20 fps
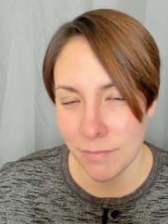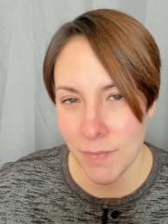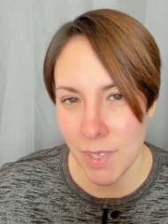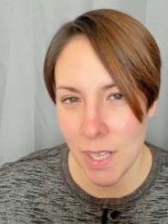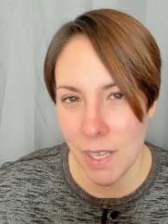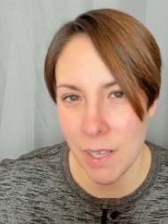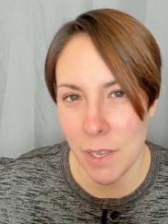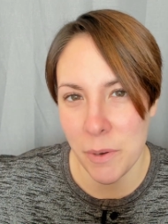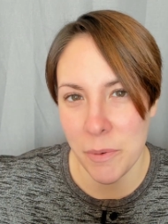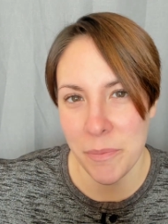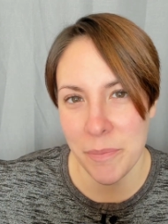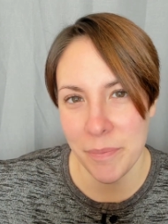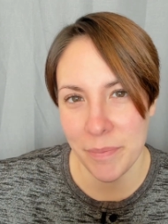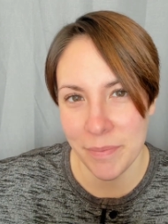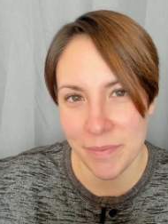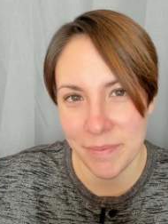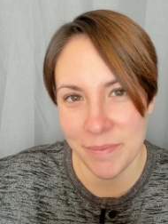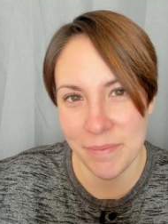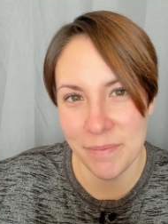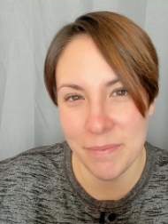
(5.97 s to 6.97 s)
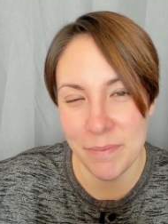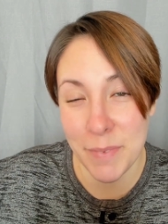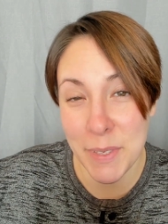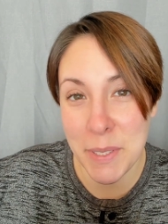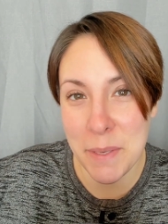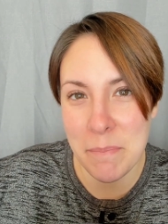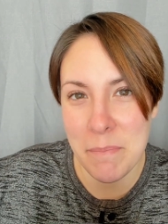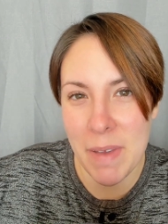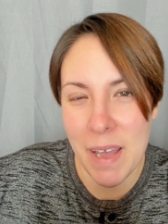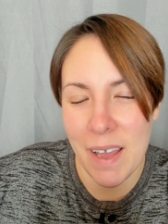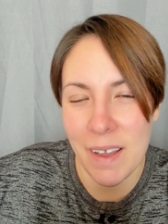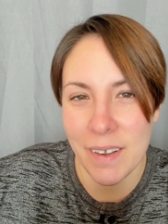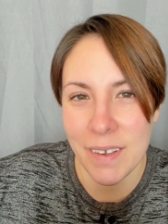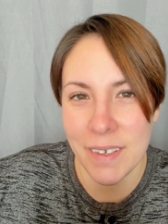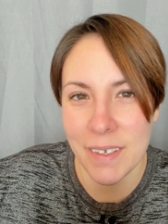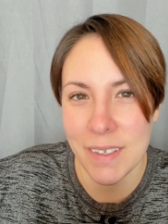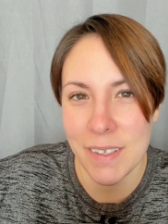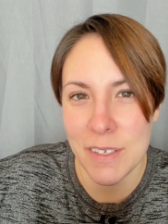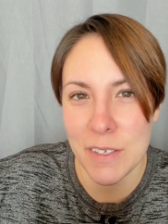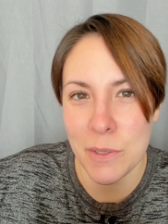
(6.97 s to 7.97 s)
Hello, welcome back.
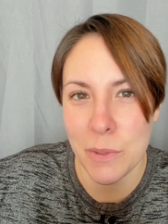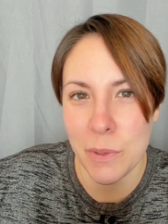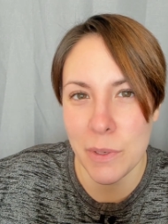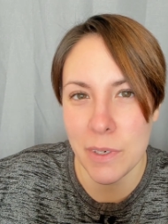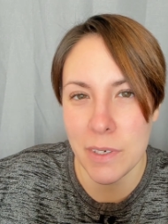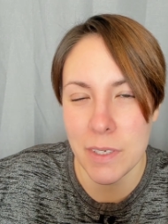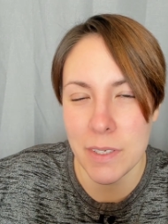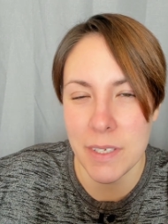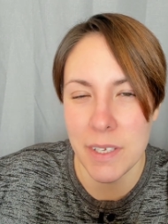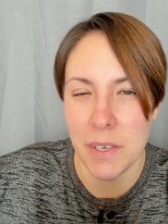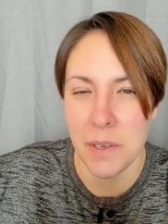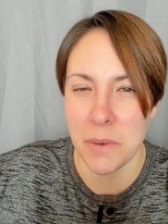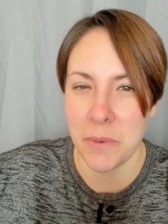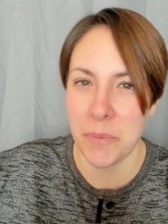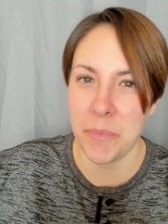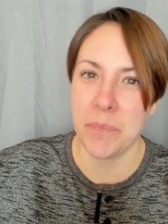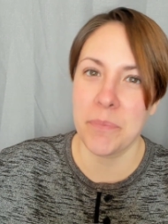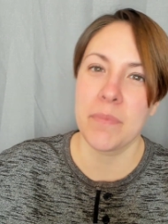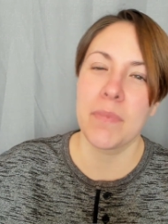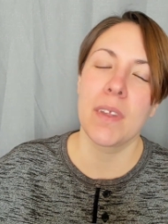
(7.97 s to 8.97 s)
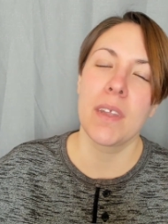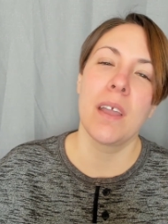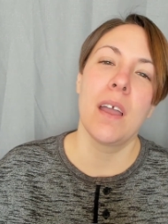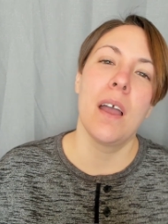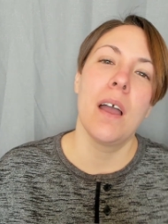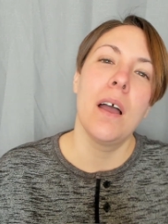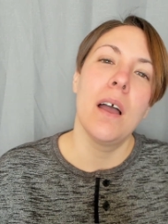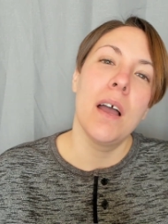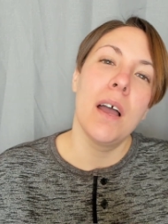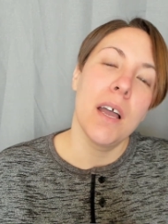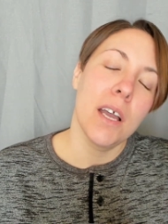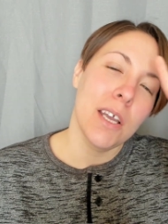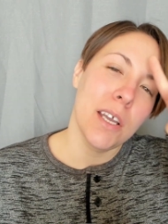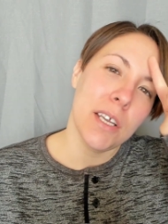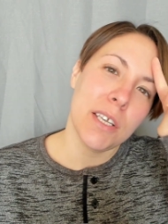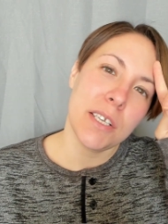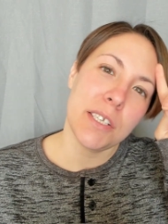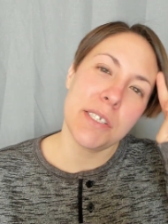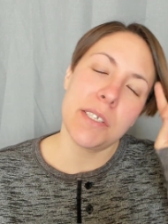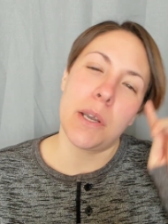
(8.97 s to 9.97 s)
It's so good to see you.
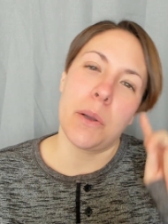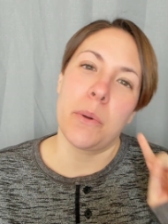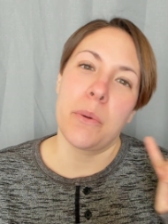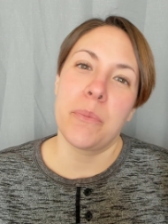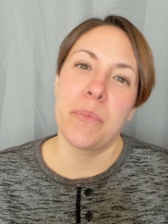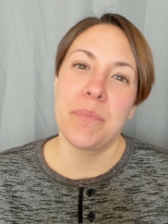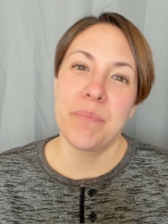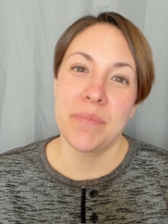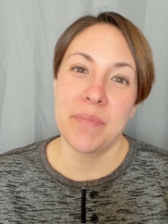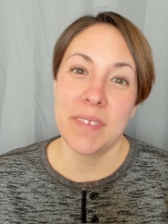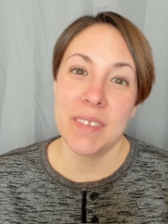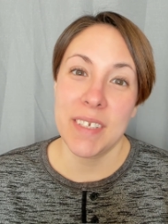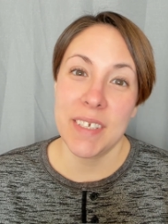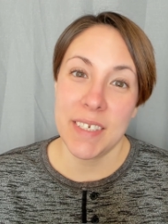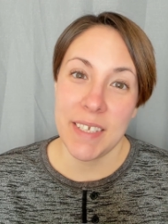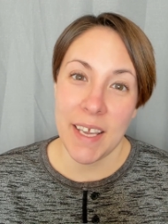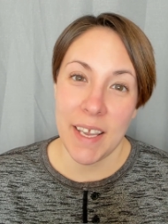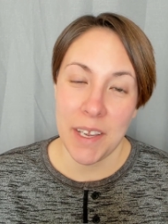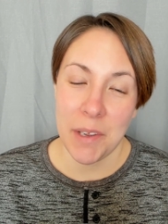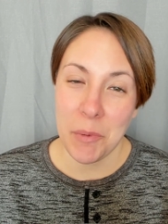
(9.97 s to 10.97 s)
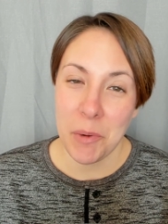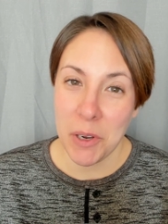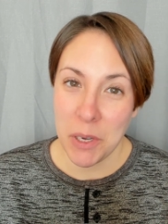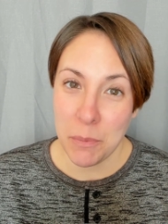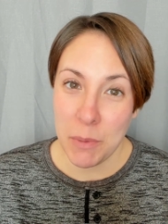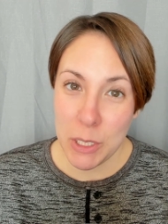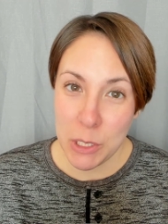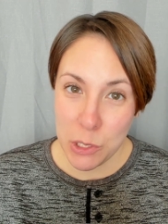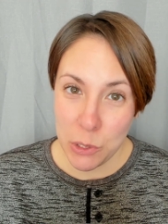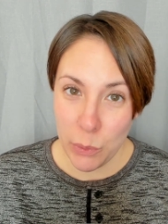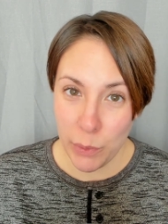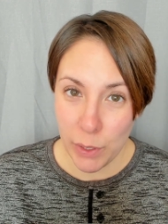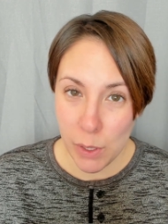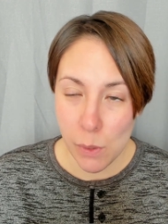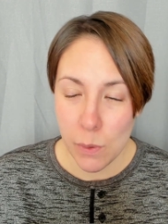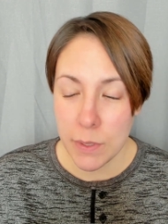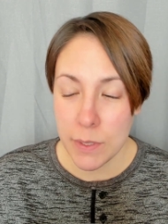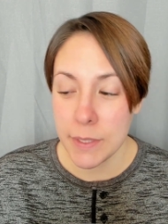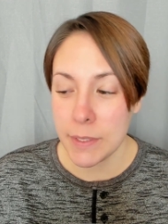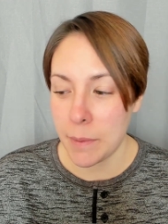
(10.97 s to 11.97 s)
So today I'm going to be showing you
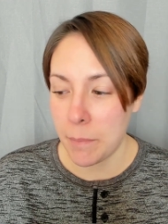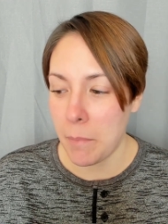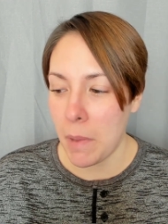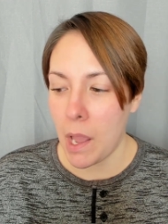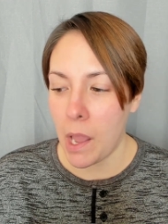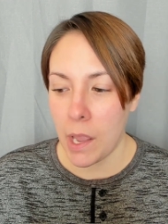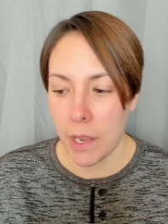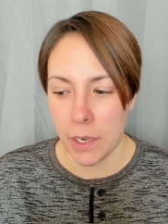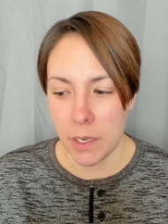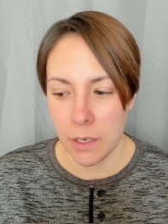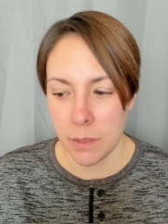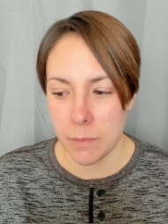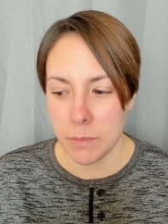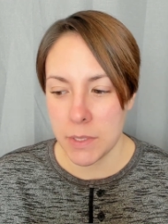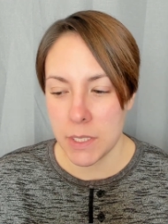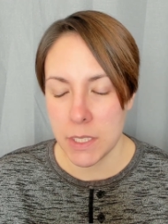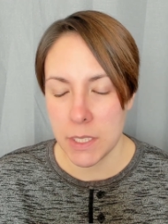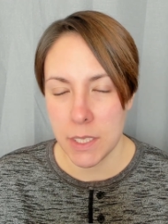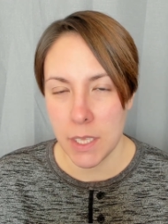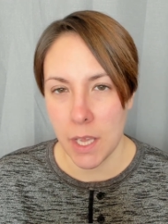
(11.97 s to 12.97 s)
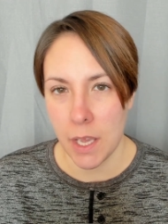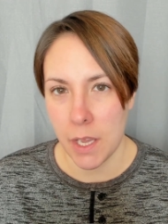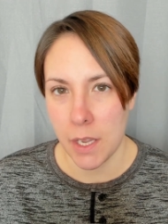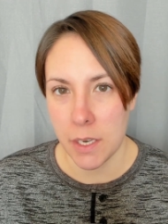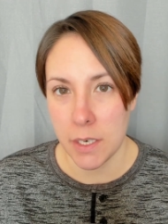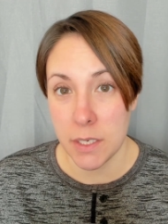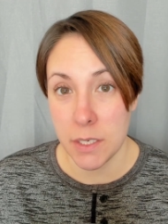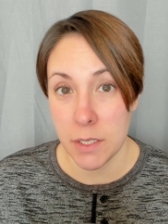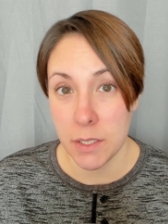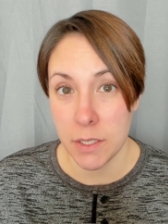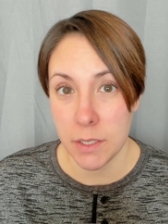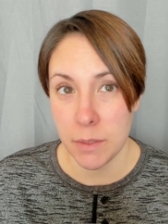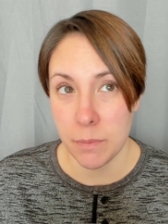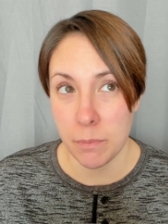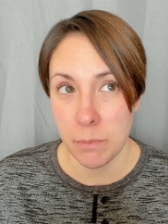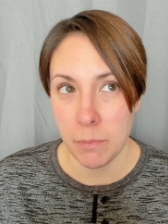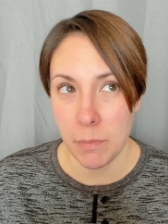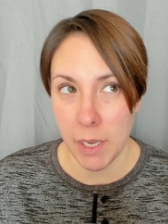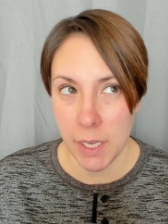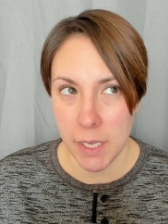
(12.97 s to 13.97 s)
some items that
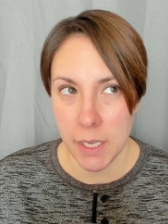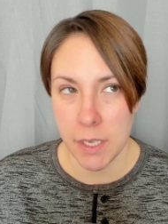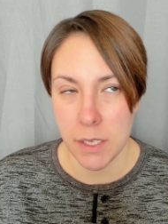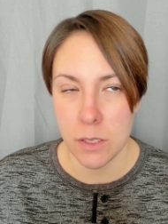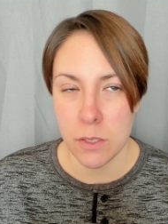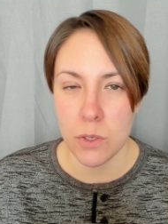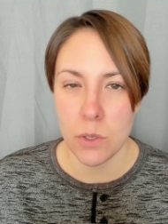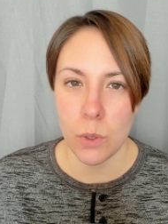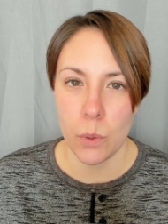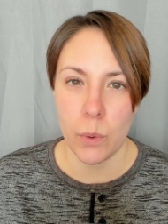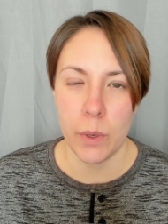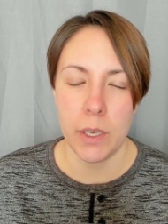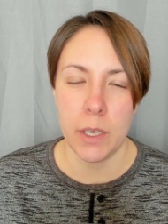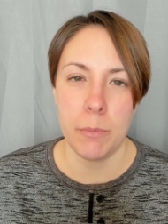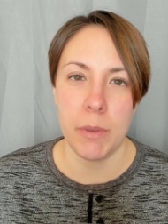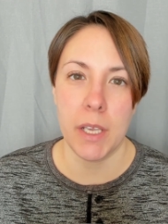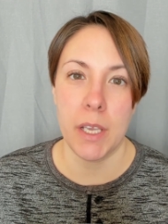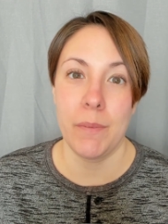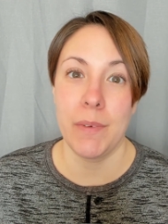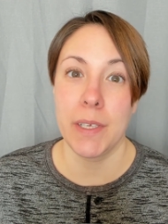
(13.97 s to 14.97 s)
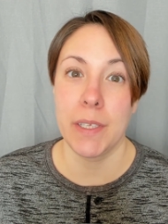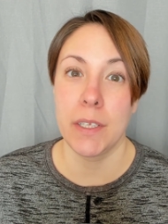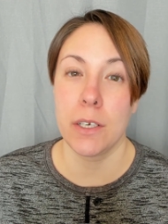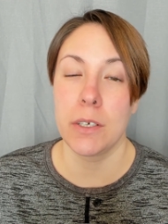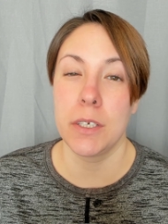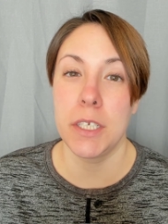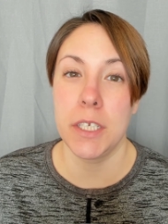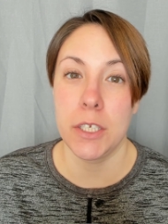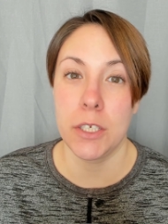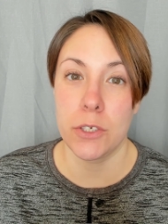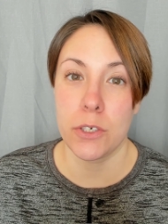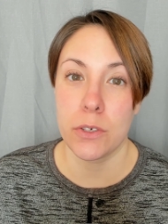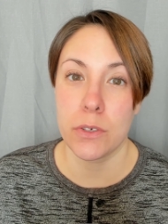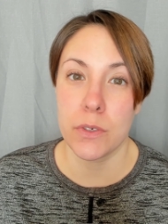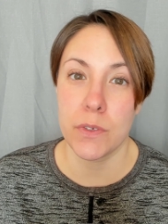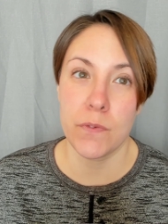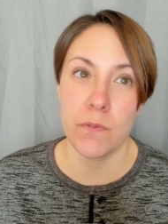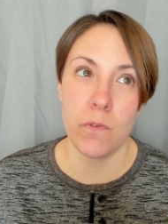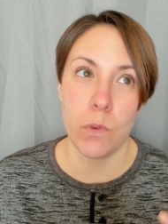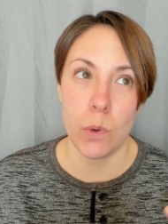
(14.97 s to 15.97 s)
my kids are going to be giving their
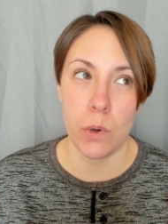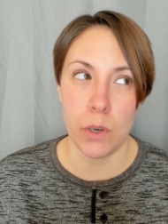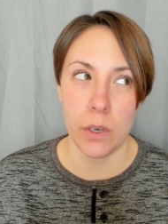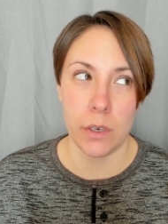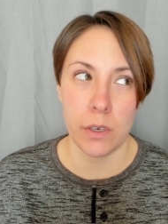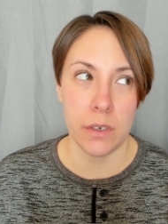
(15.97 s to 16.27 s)
teachers for